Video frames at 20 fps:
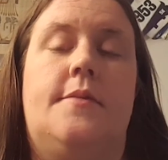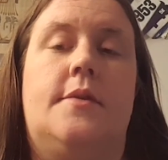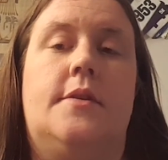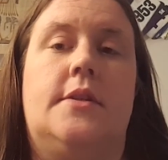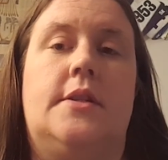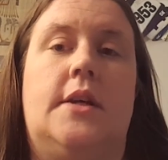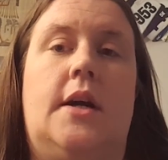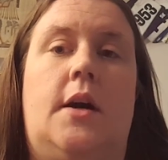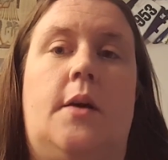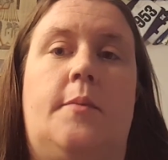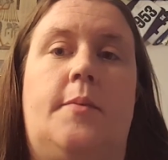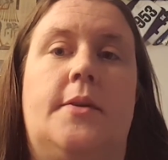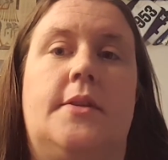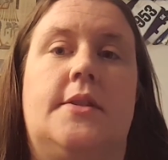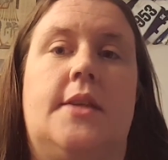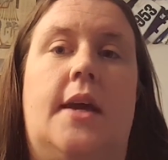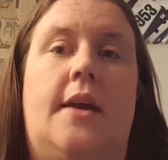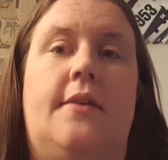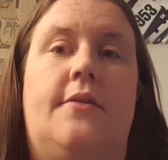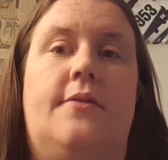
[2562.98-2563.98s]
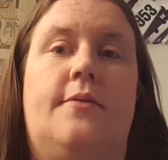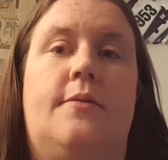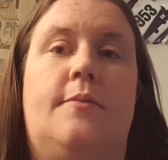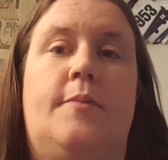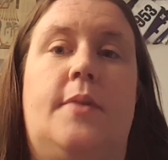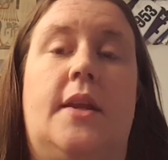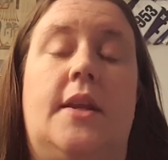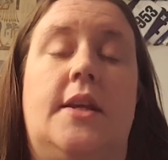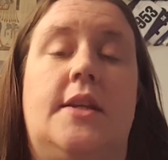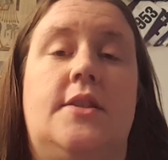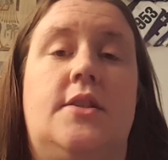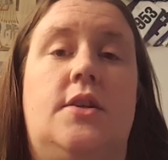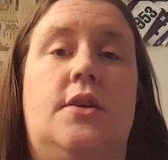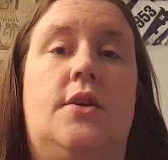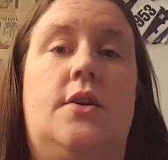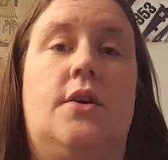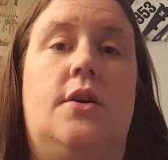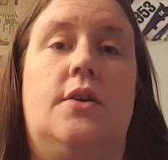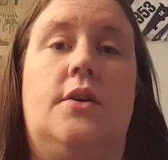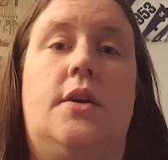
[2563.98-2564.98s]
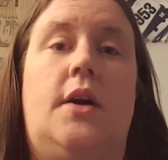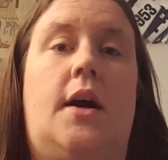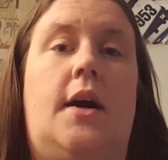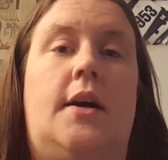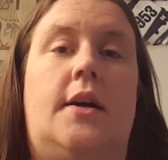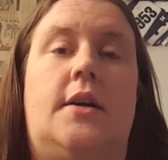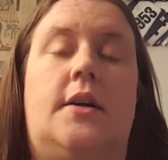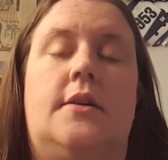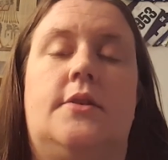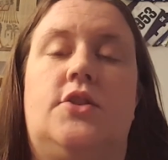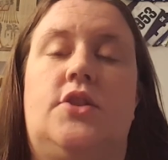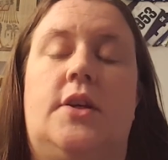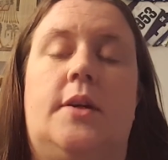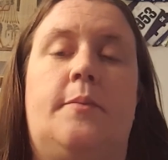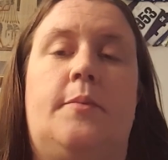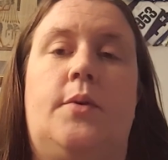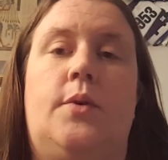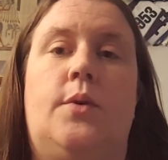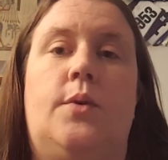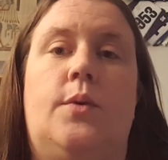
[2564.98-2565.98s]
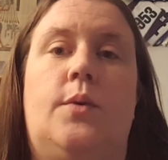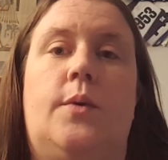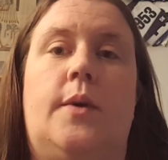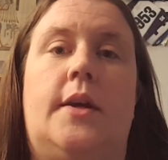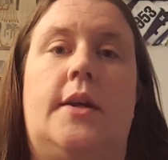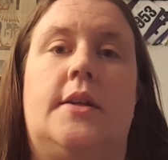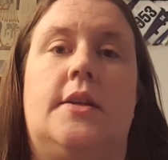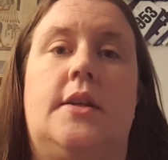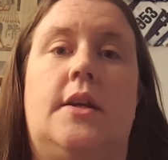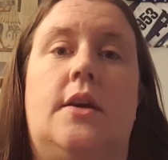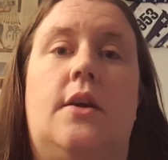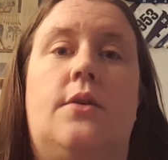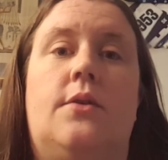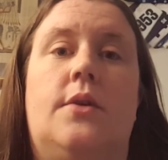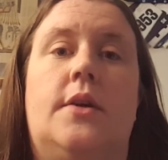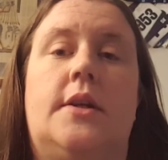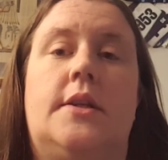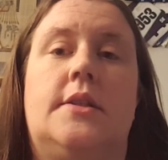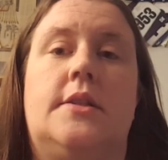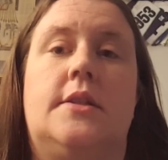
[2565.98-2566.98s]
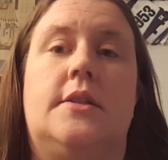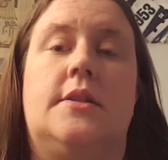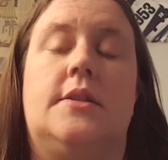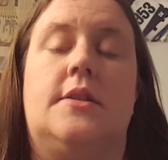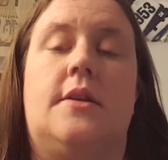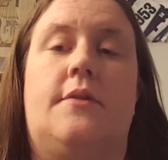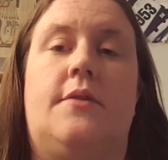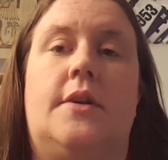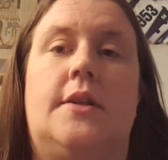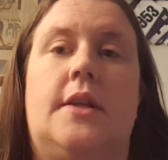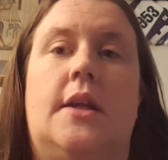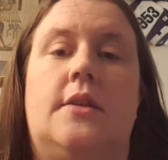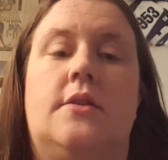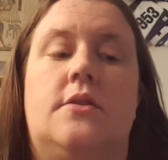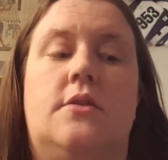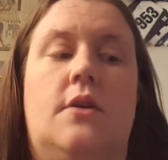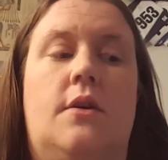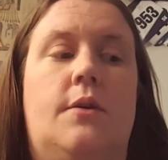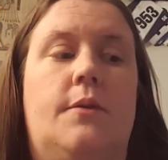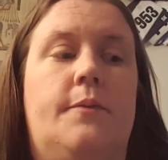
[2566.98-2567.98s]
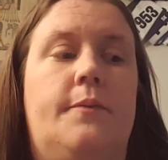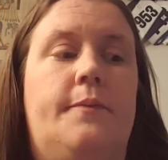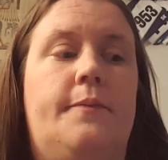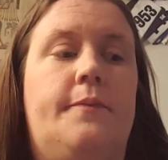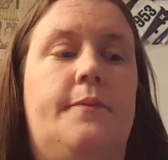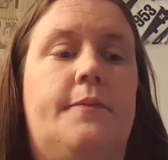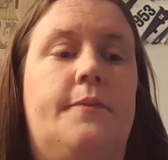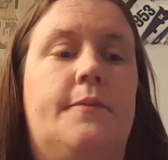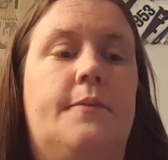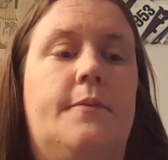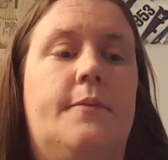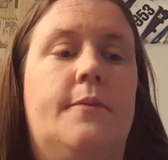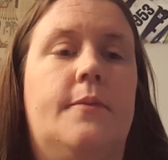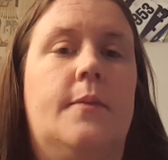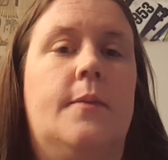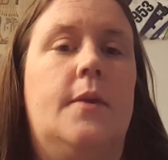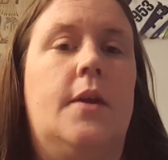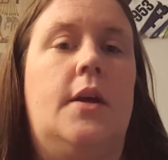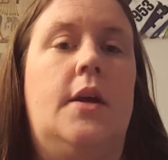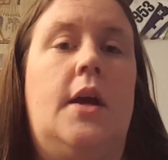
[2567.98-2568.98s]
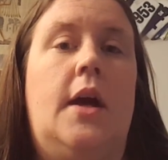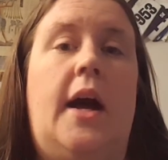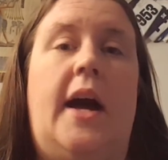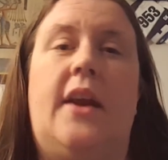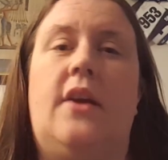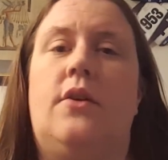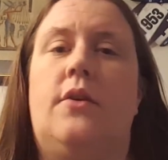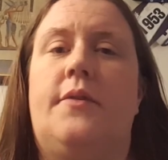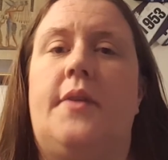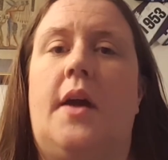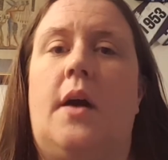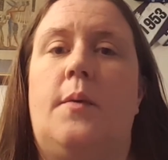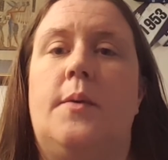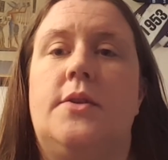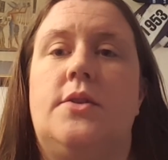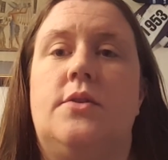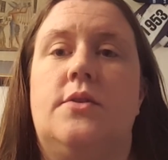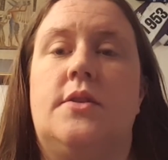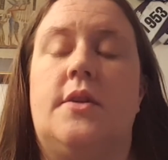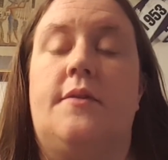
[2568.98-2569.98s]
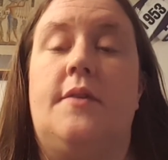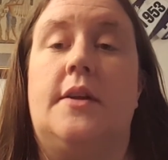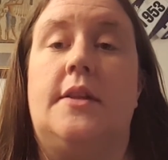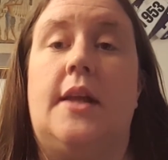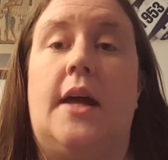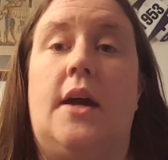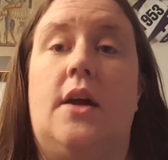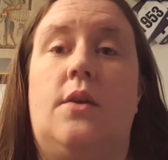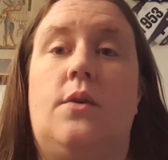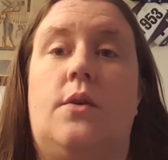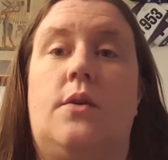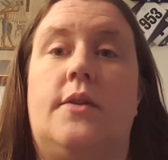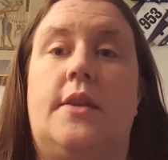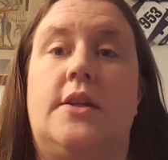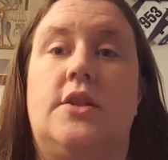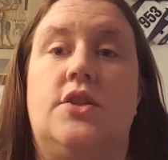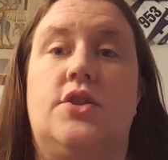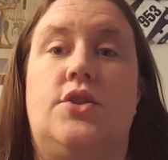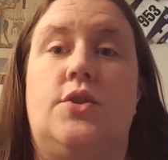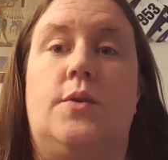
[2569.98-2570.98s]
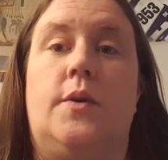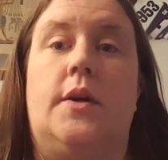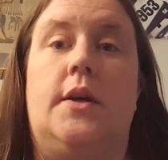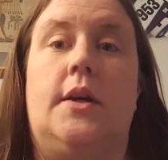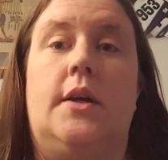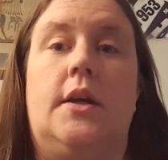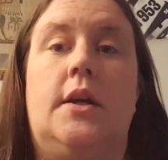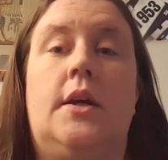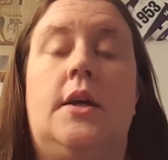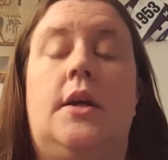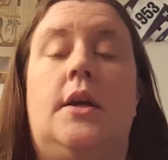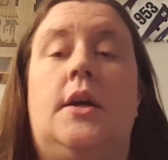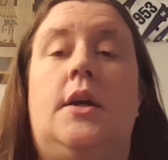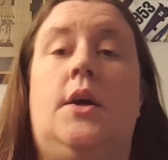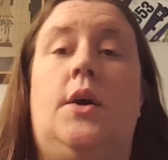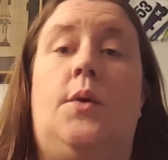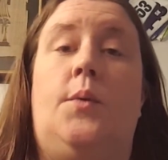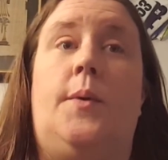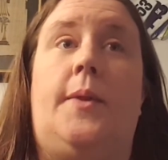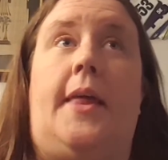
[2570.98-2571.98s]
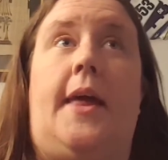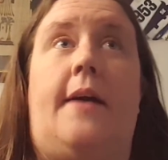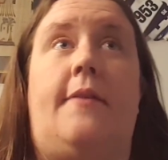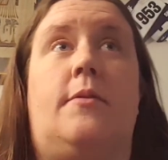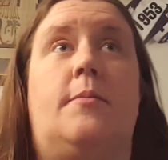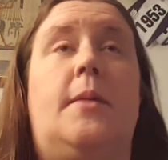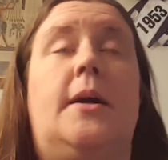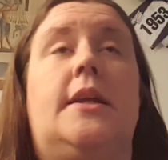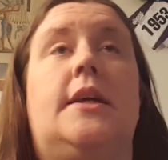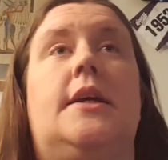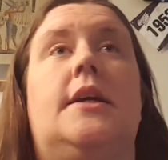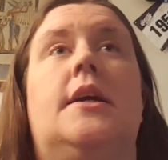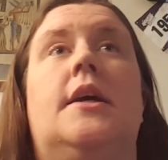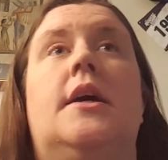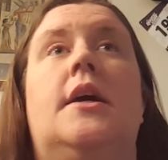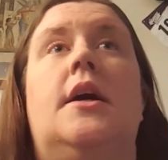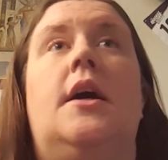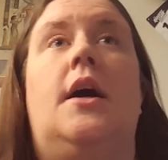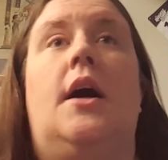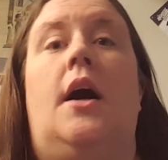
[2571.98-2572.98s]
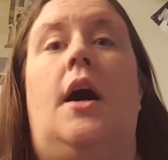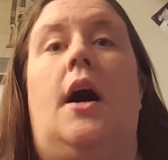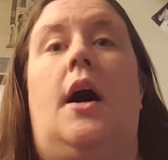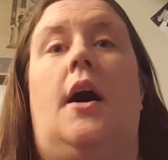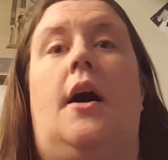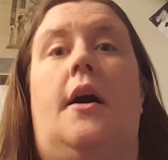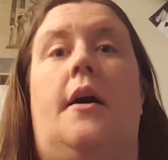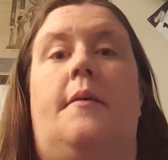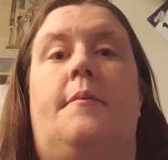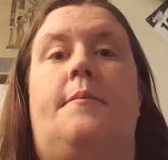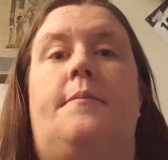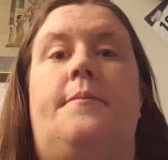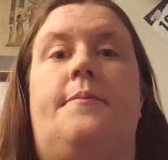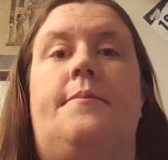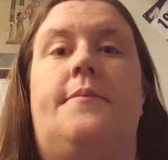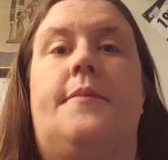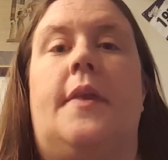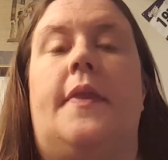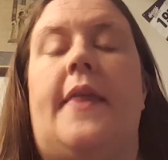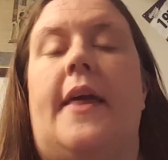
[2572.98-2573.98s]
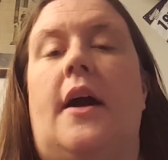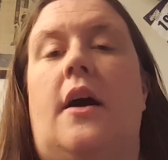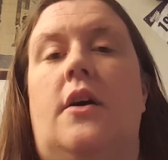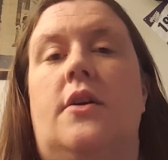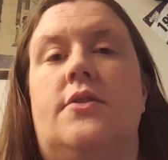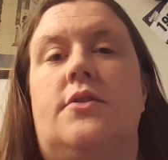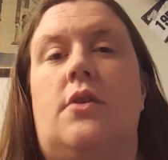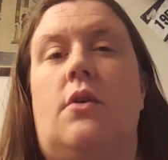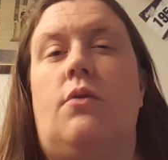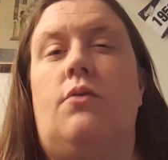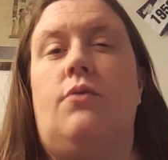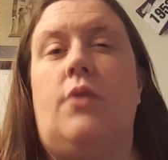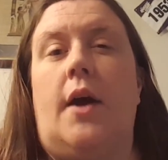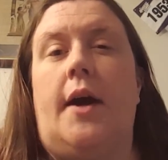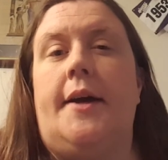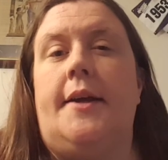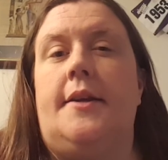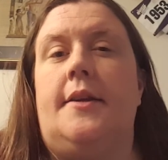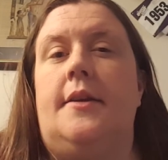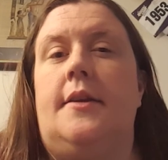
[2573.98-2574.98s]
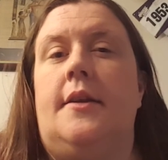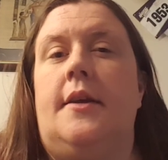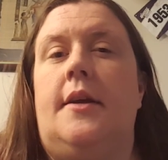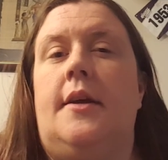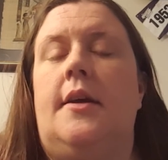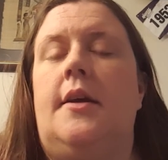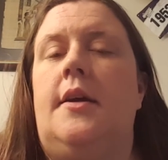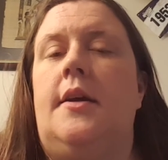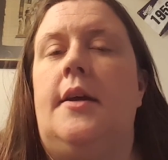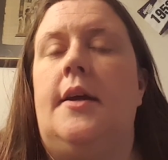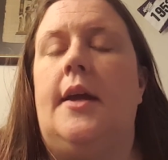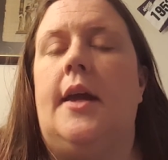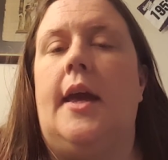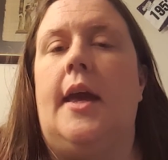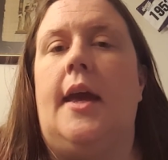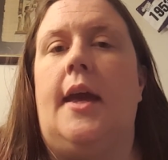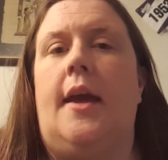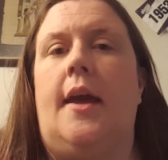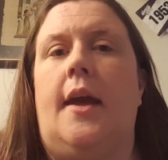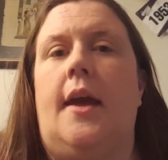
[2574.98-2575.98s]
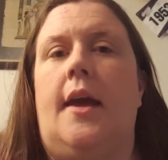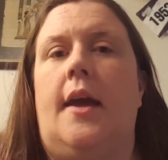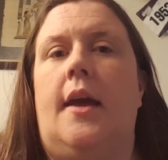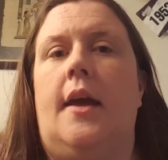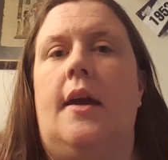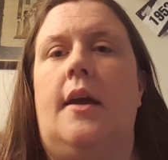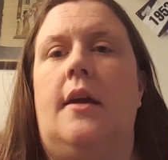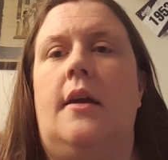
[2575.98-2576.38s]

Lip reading: to help his life get easier, shampoo and deodorant and stuff like that. So I don't know if they always do stuff like that or they just do it when they have the money. They also run I